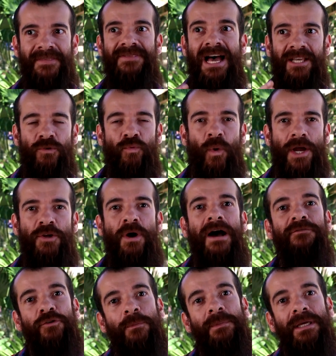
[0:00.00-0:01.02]
That's why you
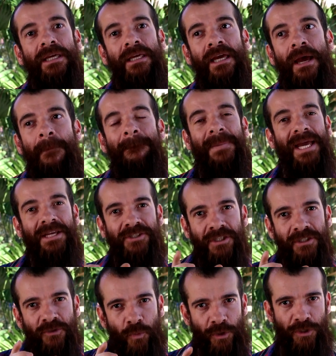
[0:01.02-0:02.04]
have to be
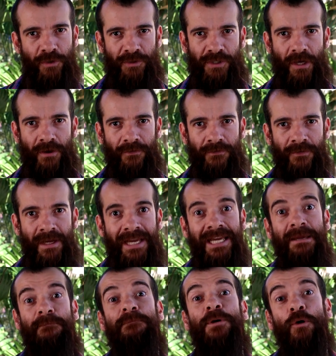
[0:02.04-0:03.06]
patient with yourself
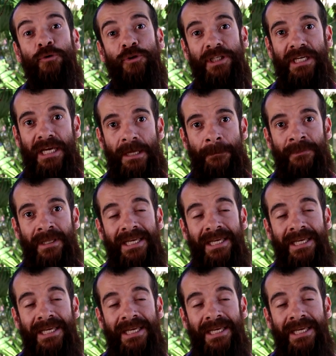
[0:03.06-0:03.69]
in building it.